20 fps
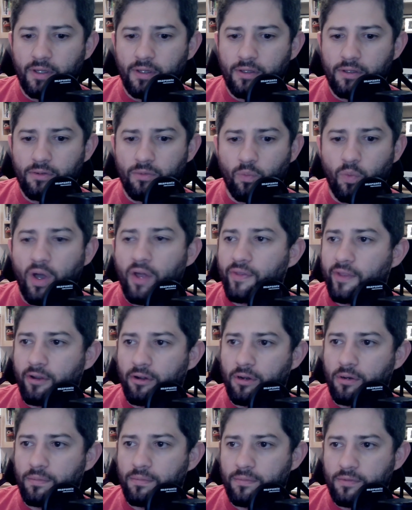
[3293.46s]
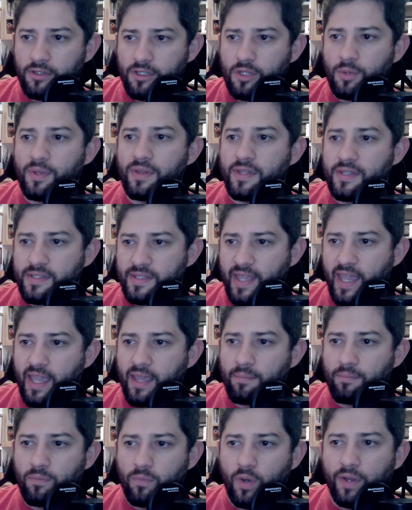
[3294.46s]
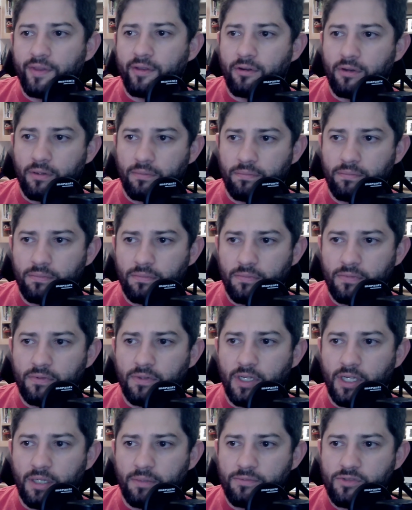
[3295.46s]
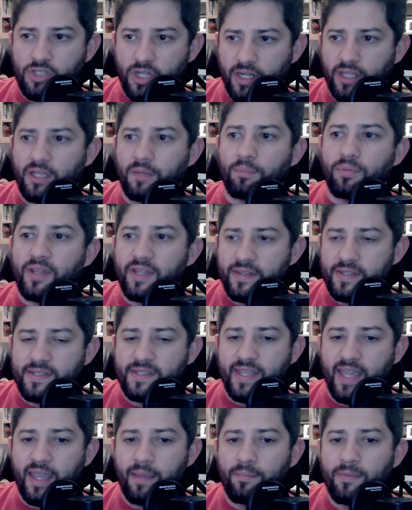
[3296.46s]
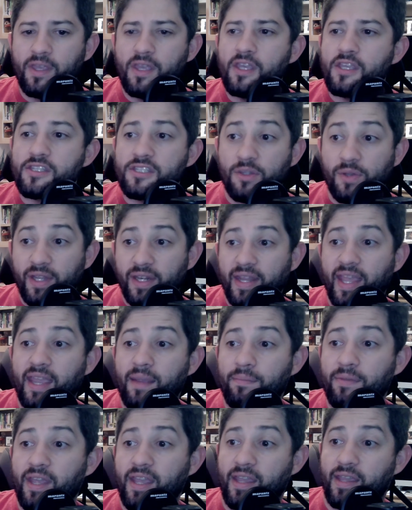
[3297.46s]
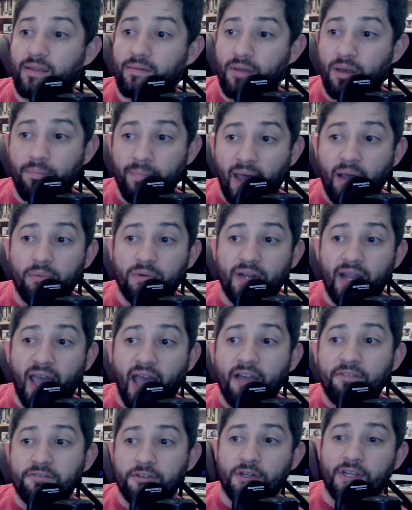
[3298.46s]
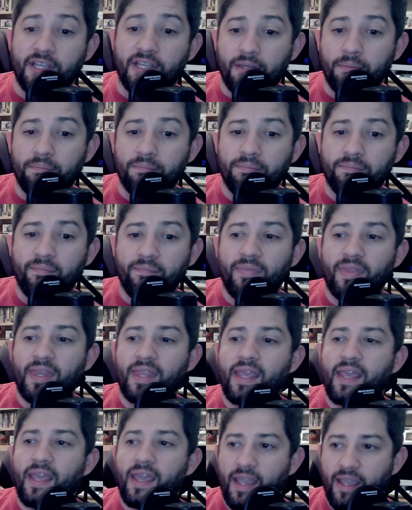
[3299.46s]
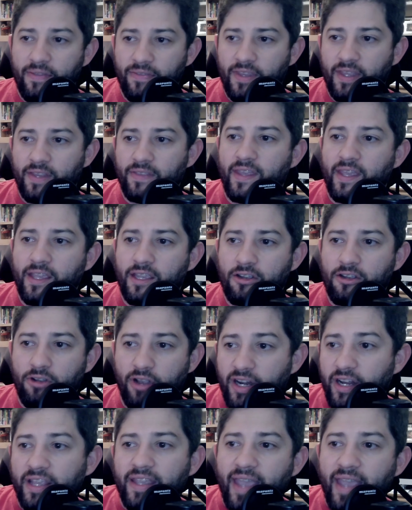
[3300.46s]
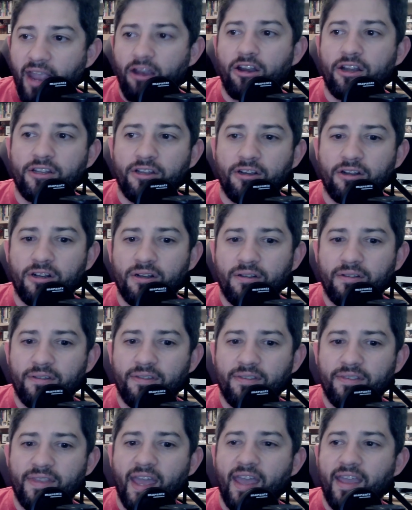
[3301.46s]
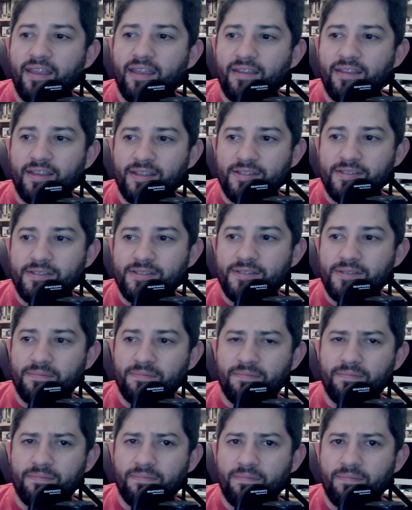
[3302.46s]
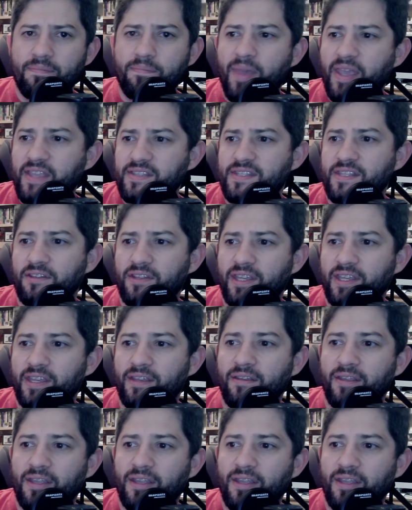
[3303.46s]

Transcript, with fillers: while they were doing this game, while they were um, trying to complete this game. So they named a, a mountain after him, and then they created a character that is basically